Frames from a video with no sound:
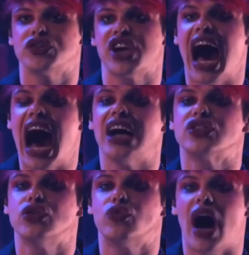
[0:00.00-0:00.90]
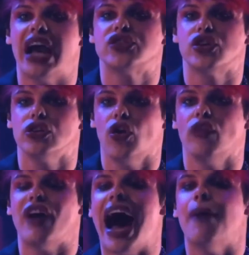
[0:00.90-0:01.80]
has the right to love
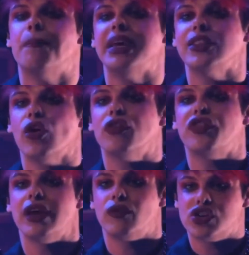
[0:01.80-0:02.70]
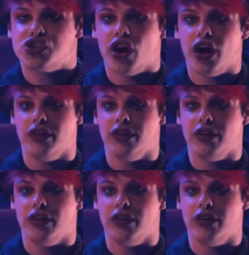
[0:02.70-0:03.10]
and be loved in return.